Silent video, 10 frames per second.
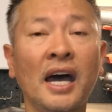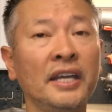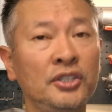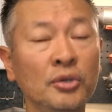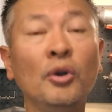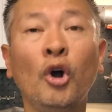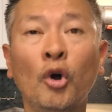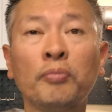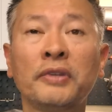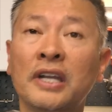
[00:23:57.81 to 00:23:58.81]
I do
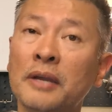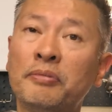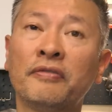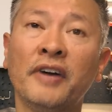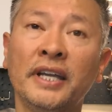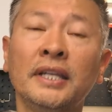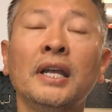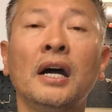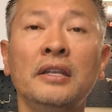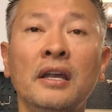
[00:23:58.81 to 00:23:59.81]
hope that I
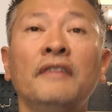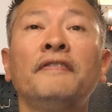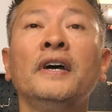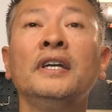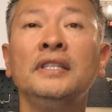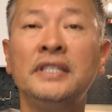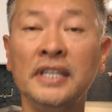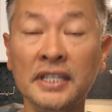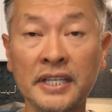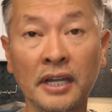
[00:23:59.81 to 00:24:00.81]
provided enough
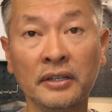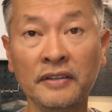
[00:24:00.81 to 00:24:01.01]
detailed